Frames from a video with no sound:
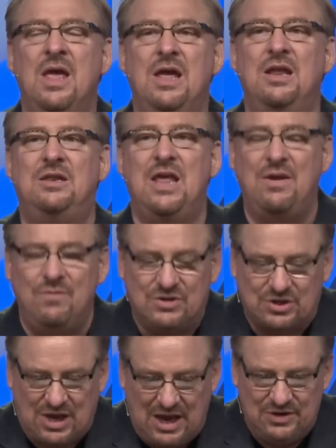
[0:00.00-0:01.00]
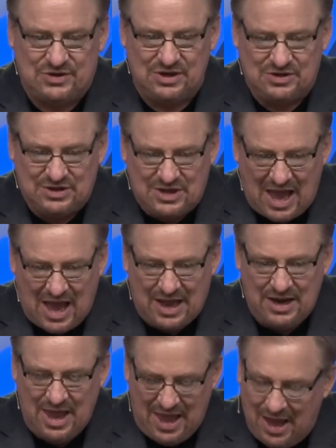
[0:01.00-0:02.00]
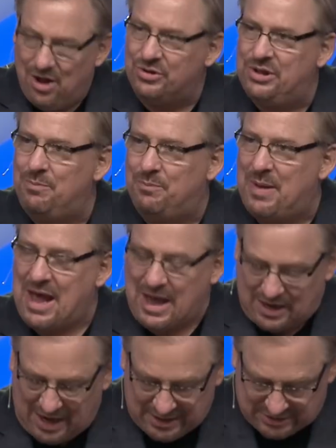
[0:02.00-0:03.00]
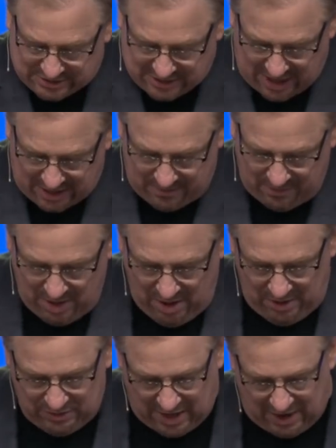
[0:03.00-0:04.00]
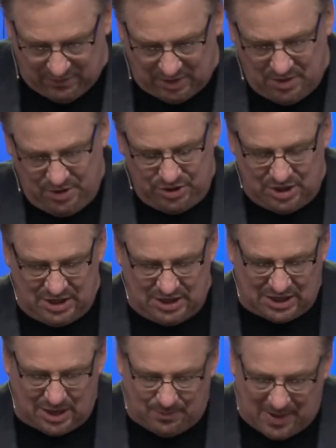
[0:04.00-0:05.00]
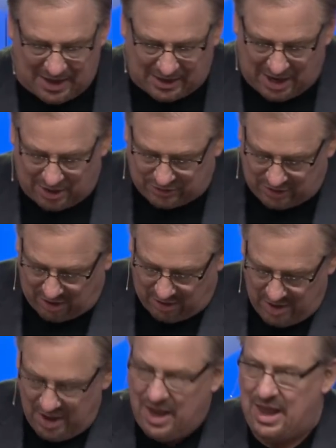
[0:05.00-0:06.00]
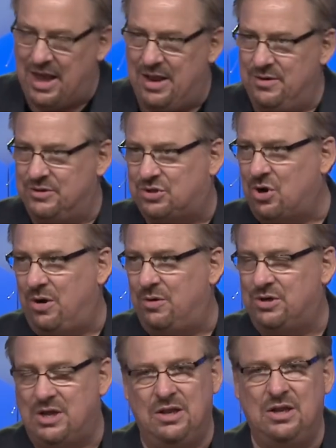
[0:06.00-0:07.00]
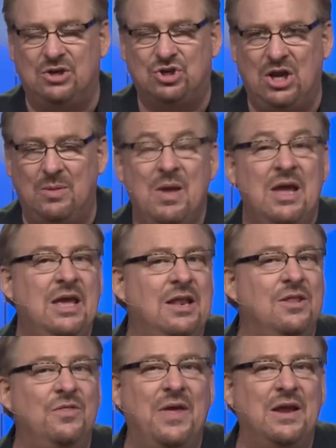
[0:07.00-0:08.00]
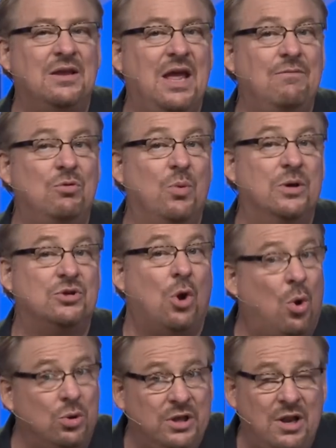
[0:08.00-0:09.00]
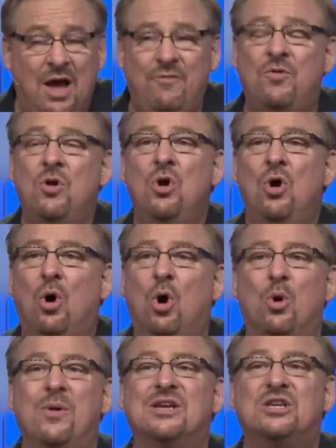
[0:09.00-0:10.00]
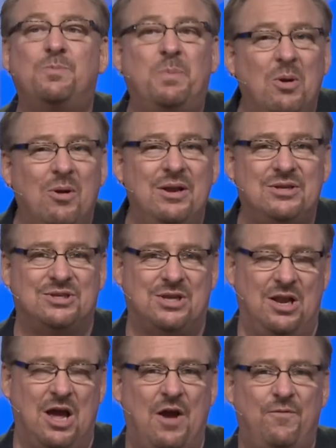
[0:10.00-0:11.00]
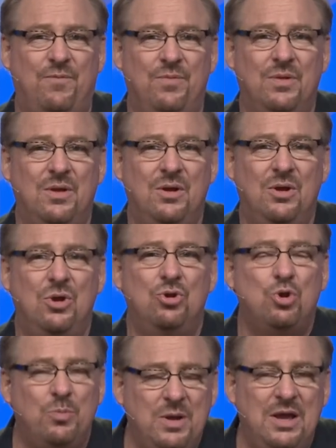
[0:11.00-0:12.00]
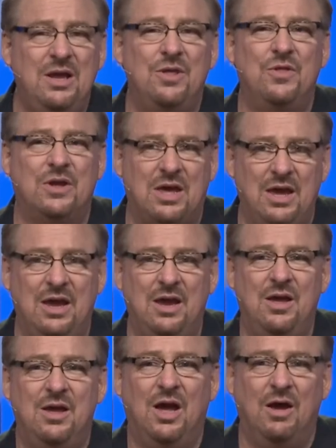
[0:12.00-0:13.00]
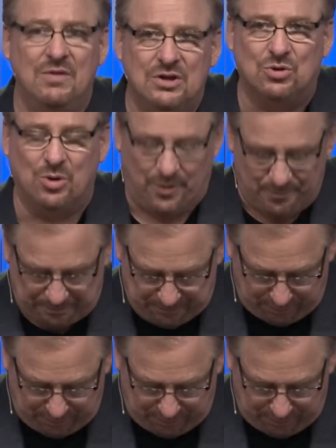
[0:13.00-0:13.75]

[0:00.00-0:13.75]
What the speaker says: In David's case, his dad held him back and said, David, you need to get back out there and start tending sheep. He didn't think David was old enough or experienced enough to be the king of Israel.